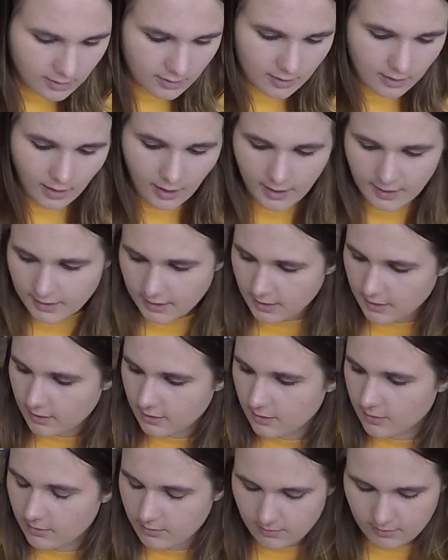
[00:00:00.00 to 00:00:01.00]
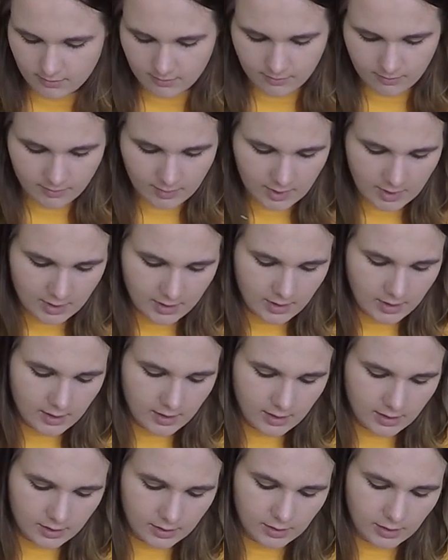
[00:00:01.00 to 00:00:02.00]
Awesome.
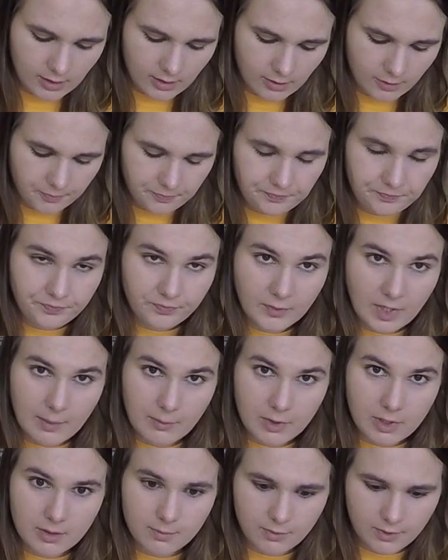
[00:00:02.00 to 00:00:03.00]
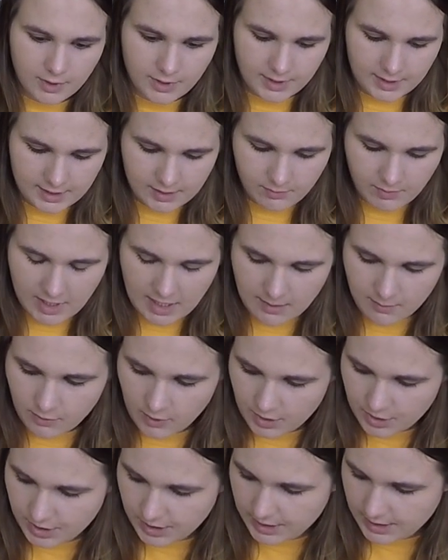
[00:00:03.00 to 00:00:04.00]
So I'm gonna put this
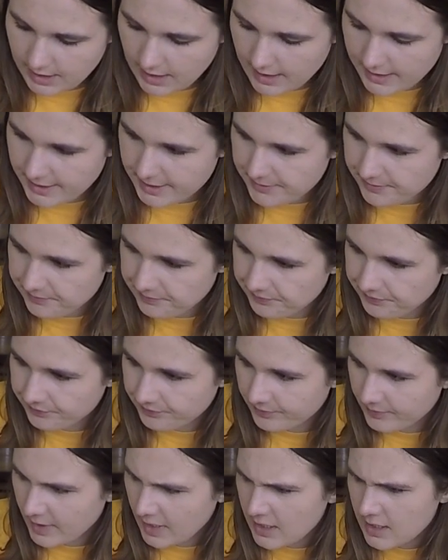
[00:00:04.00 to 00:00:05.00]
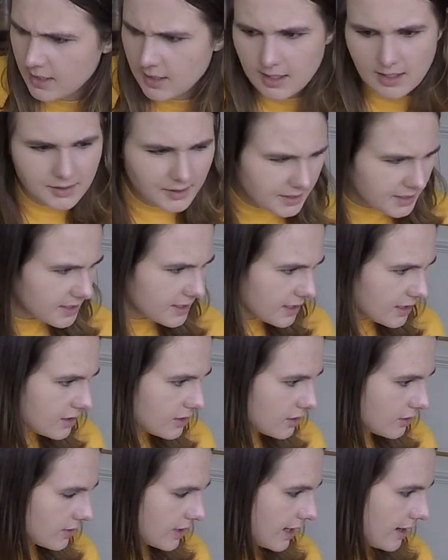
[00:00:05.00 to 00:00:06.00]
paintbrush aside. And let's say you
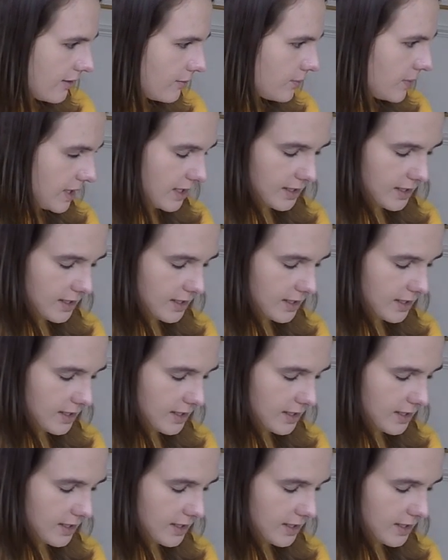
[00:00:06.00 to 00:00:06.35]
don't have